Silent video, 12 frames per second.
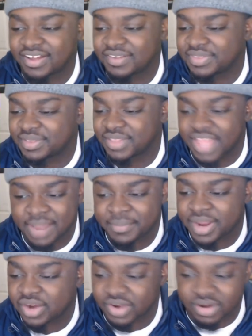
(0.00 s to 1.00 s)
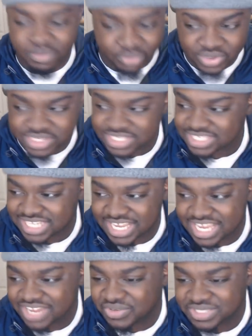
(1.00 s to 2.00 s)
the linebacker out of Boise
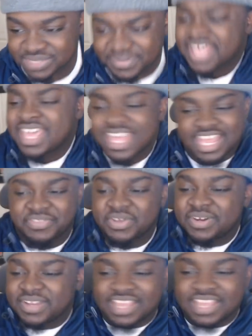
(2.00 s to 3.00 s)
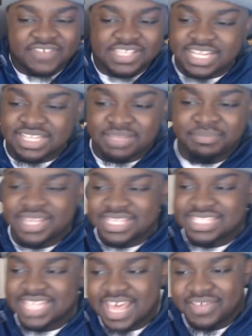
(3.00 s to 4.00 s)
State or somebody, if they're if he's not the
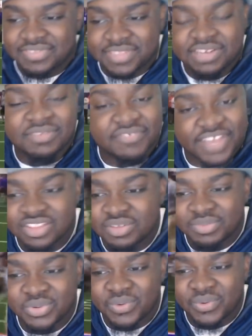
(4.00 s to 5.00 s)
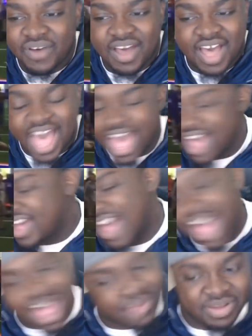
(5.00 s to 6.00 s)
best athlete available,
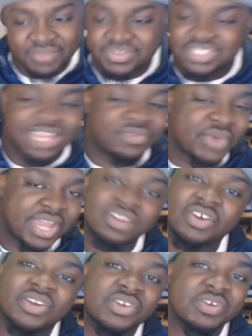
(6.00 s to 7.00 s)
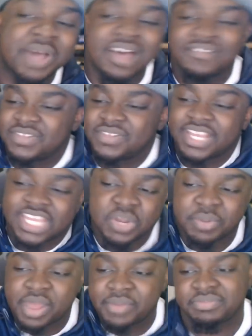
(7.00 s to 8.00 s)
I'd probably say wait on him. I feel like
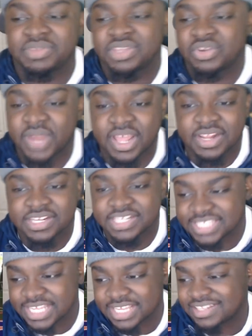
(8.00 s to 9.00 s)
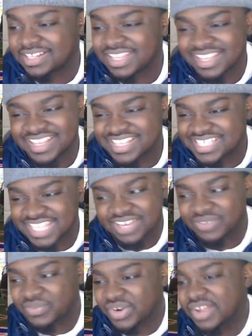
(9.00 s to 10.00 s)
he'll probably be around in the second
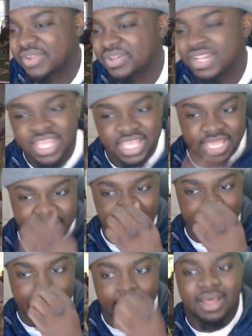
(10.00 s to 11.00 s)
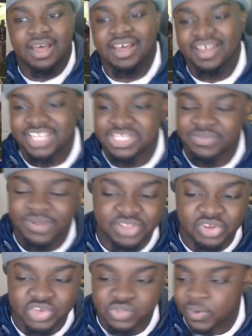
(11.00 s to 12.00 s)
second round. Uh, he's one of
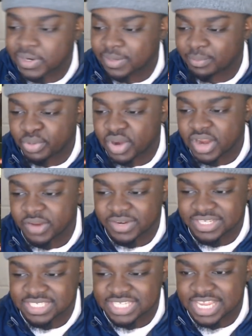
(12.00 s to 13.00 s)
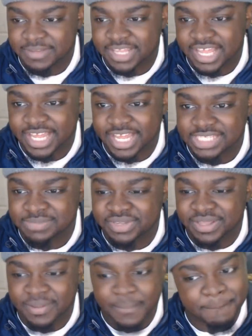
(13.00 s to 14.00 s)
those work in progress type guys, but